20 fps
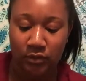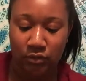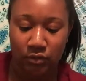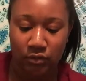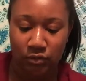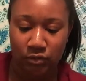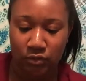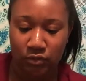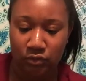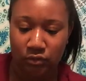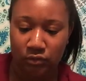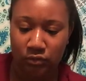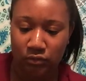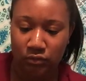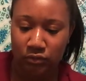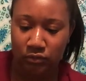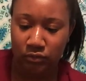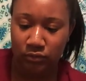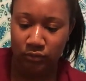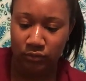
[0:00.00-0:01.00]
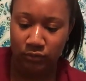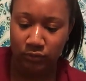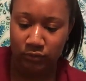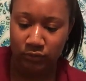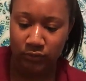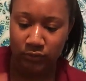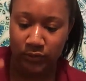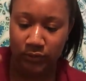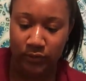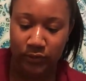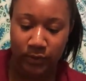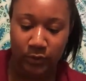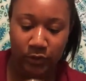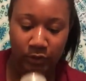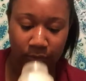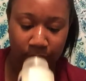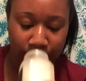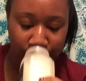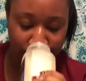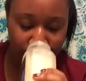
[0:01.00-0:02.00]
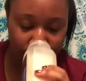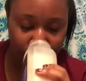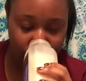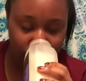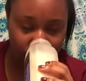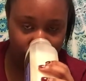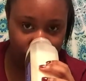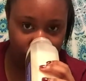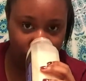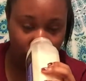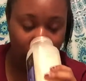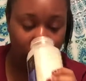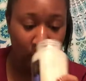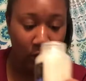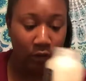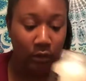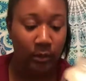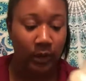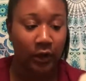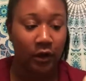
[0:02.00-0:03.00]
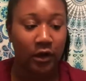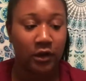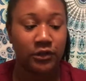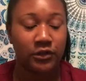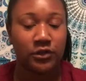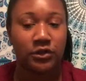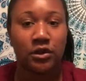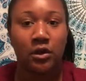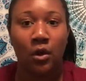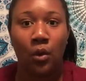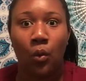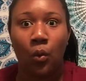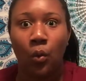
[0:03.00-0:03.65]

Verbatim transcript: ooh, it's a big, oh my gosh.